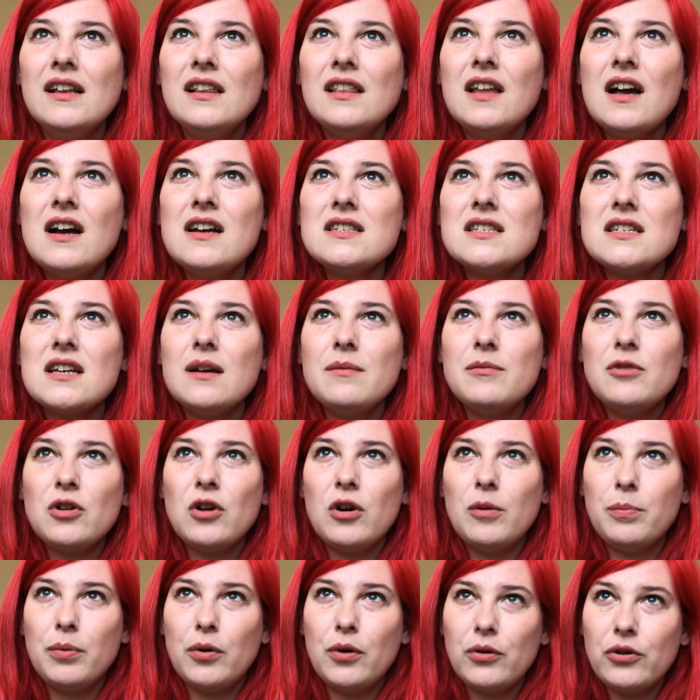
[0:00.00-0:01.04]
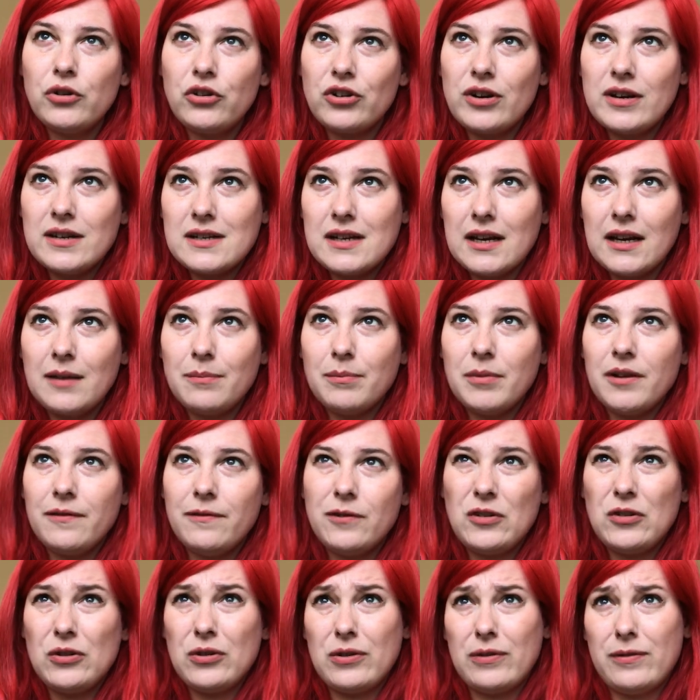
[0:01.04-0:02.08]
Last time you got a portrait taken by a
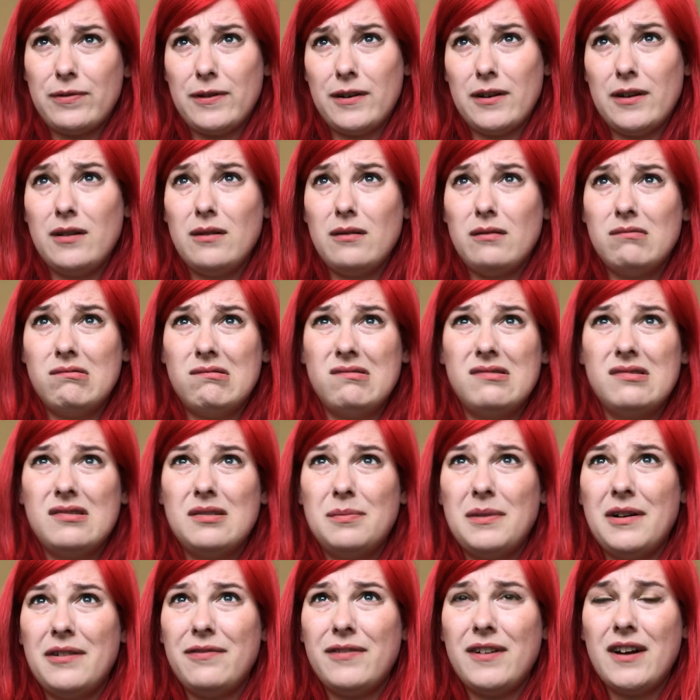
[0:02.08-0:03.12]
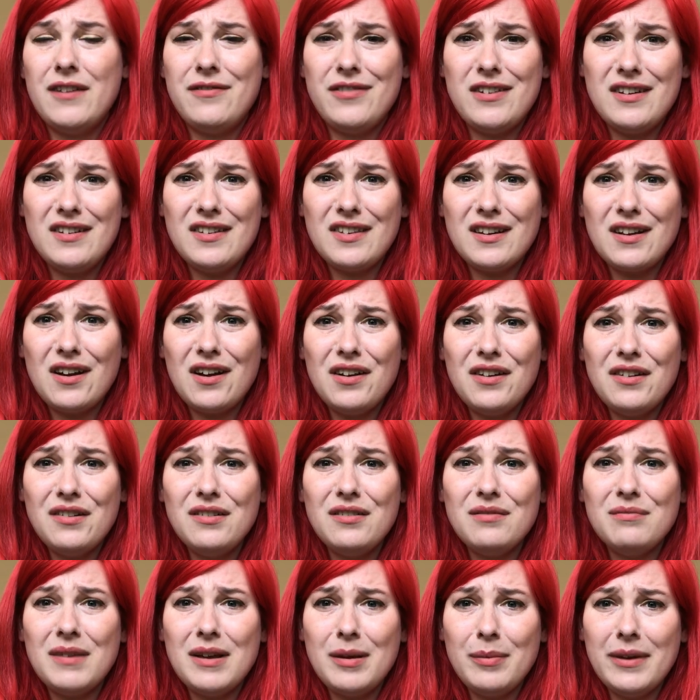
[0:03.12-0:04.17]
photographer? About 5 years ago,
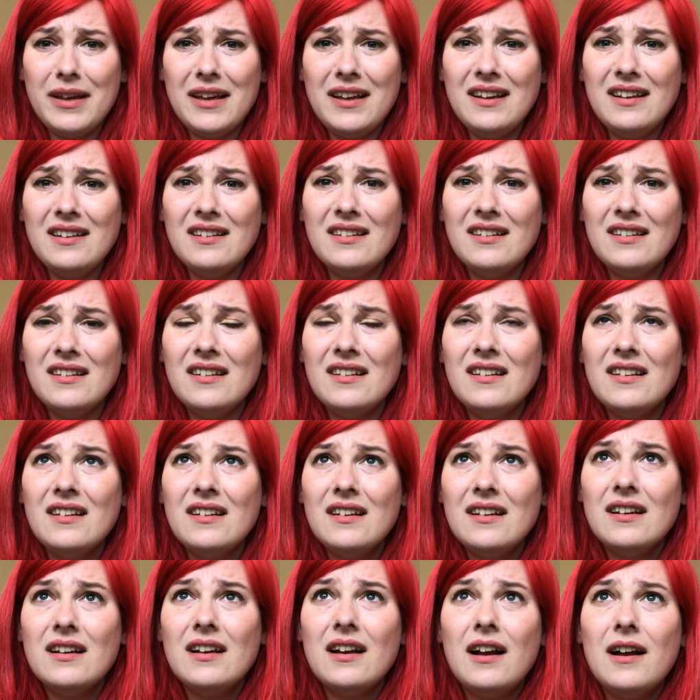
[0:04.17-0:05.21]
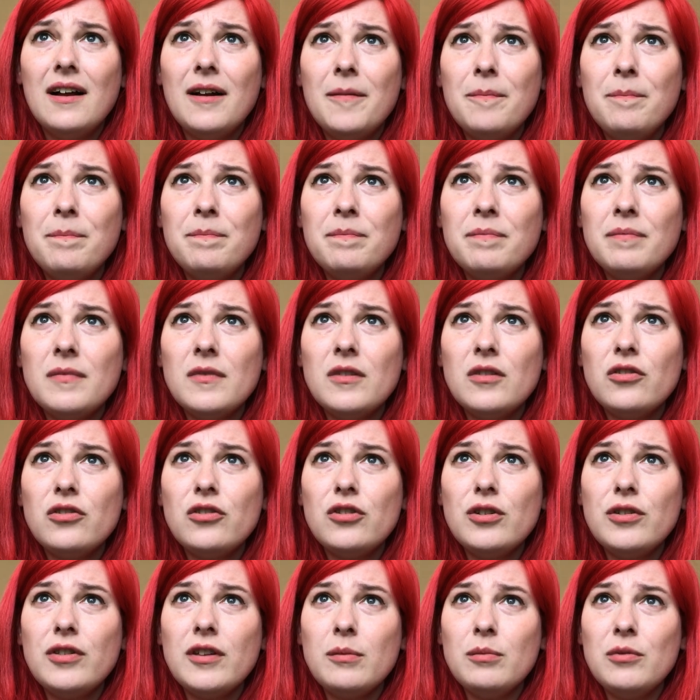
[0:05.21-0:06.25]
maybe?
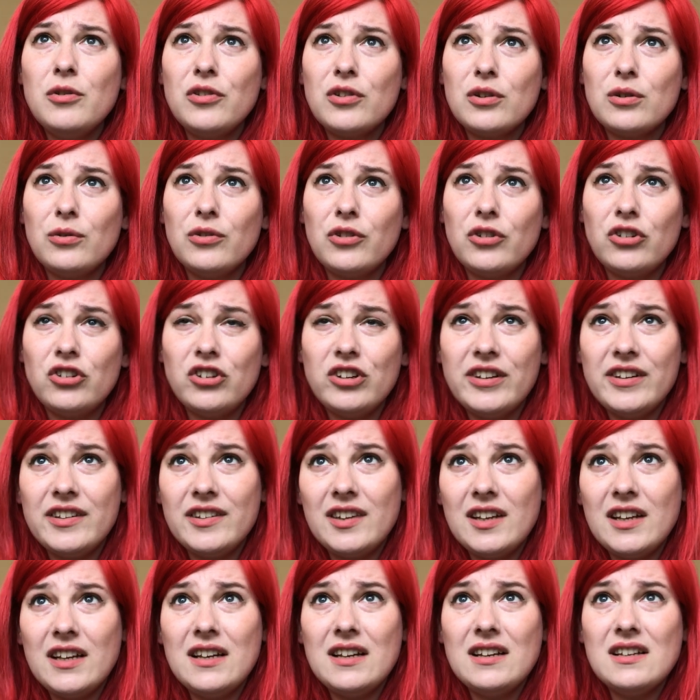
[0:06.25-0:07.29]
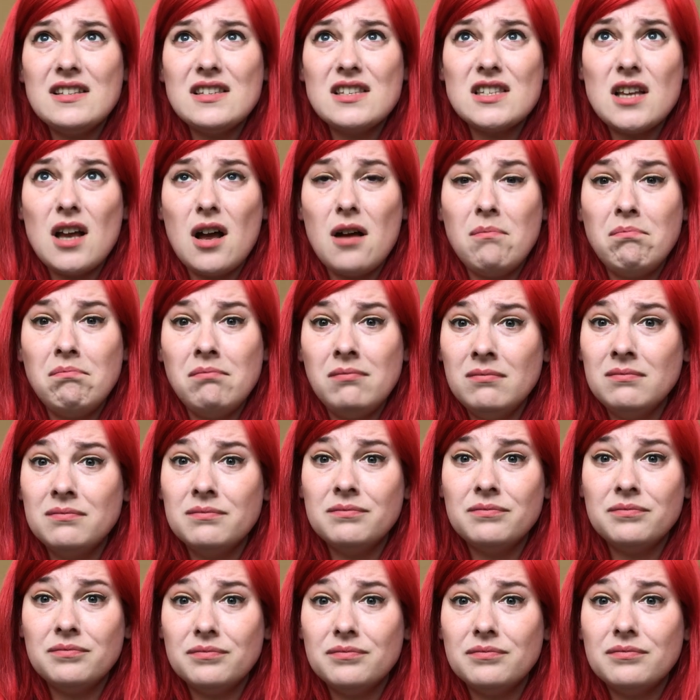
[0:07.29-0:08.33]
Do you think musicals are cheesy? Some.
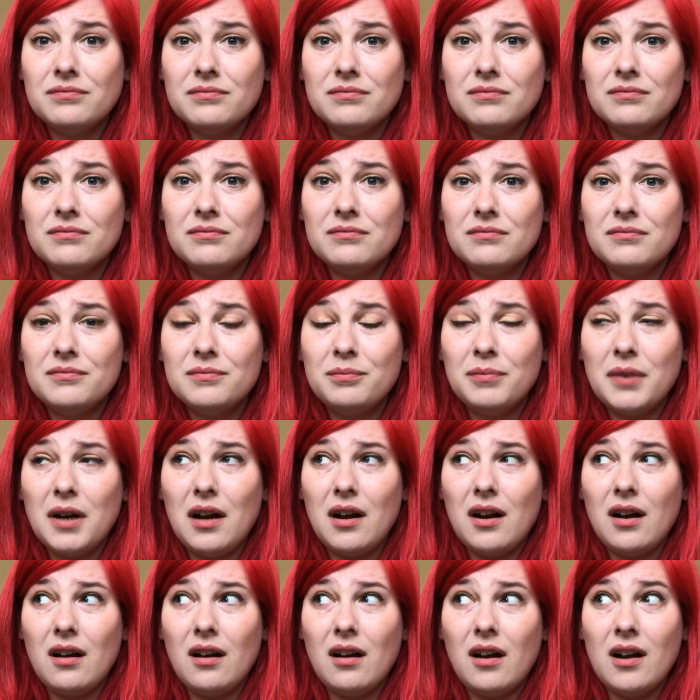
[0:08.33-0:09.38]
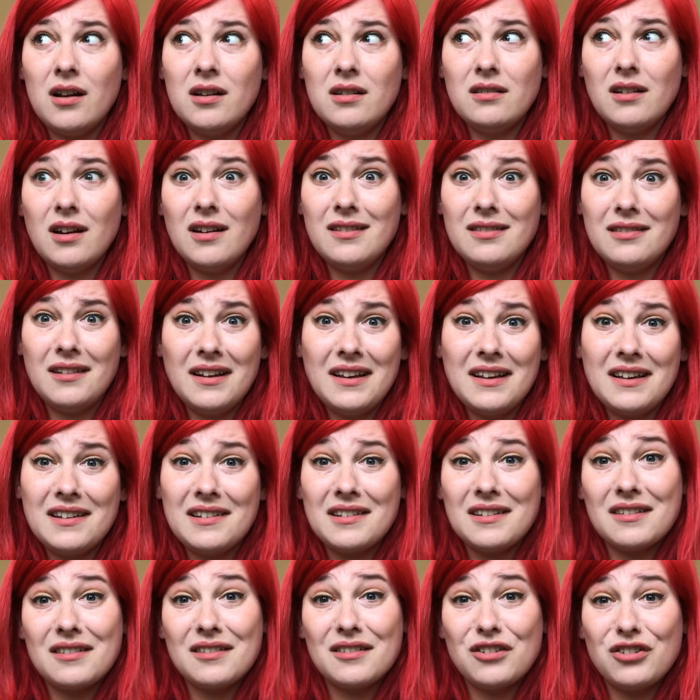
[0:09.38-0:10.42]
But I like
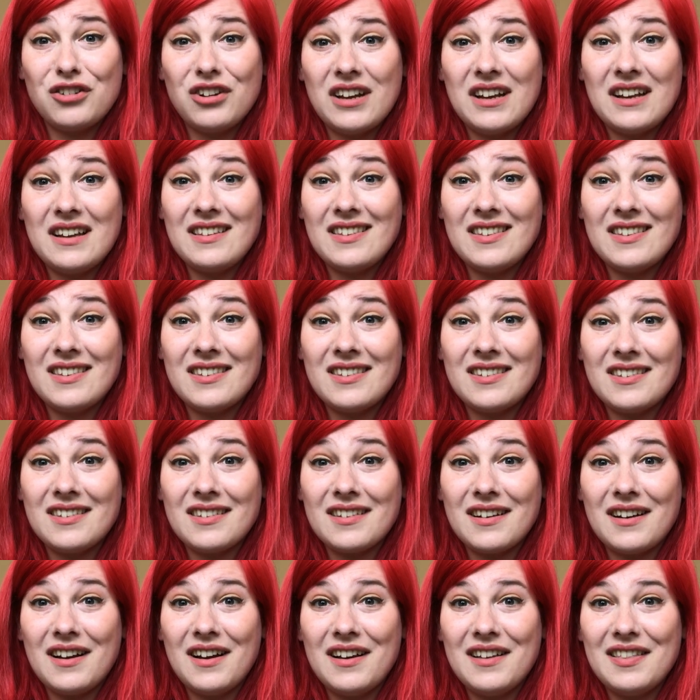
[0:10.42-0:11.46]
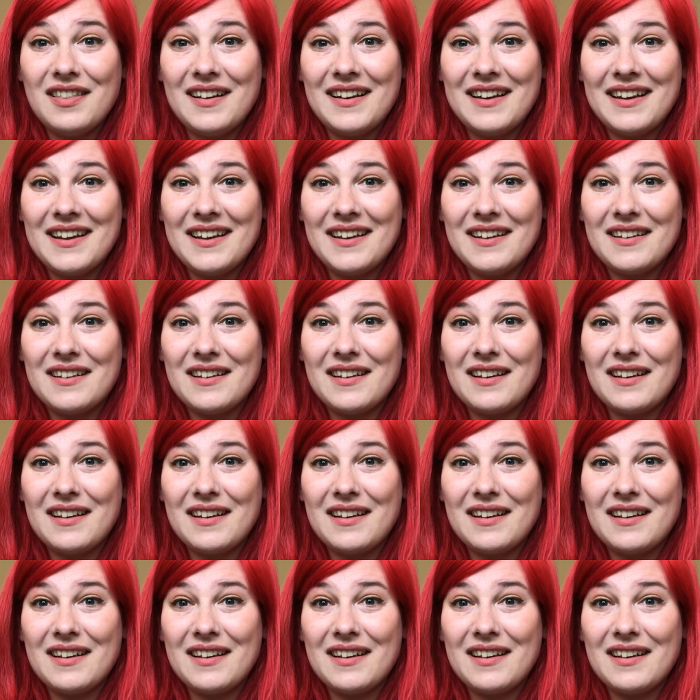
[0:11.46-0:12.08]
Grease. I like